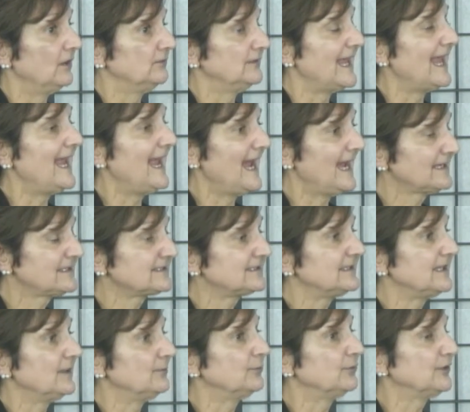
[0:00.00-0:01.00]
act
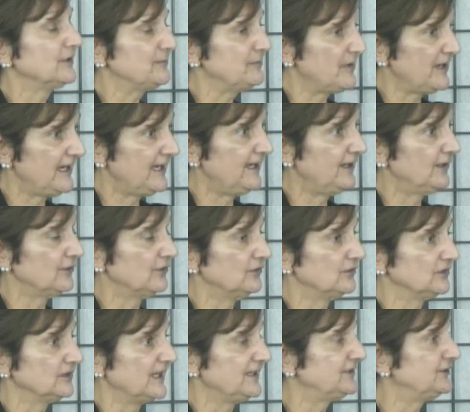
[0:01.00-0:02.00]
and prepare
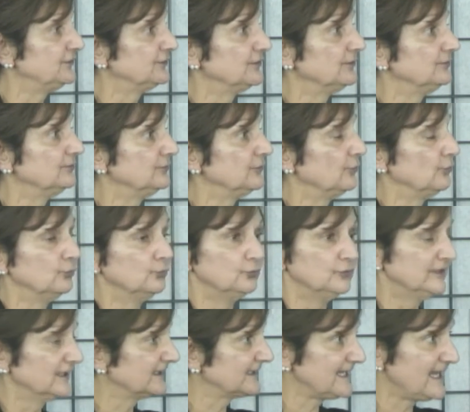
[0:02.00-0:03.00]
like you're
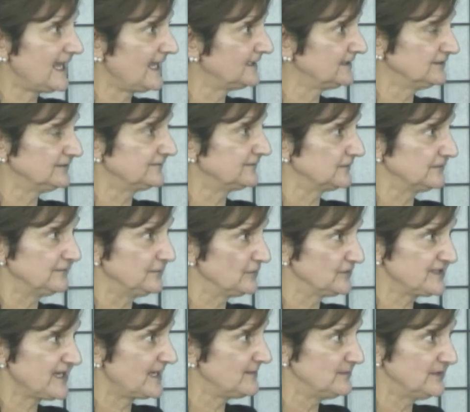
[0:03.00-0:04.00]
really headed for
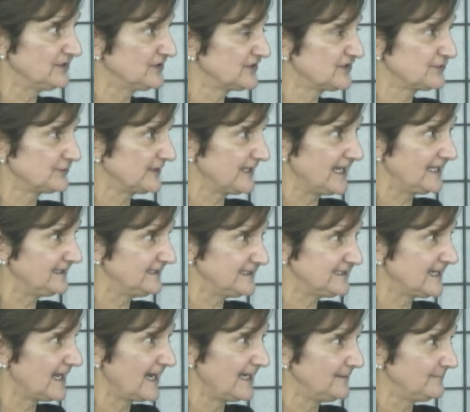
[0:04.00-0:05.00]
full-time ministry
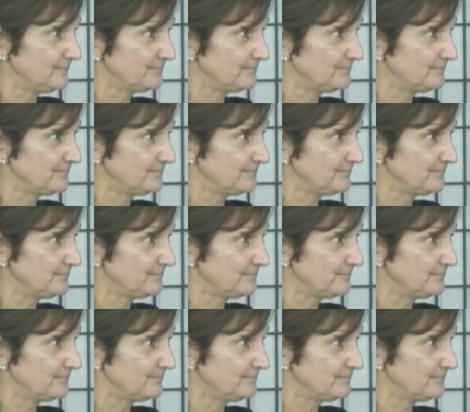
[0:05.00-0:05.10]
anytime.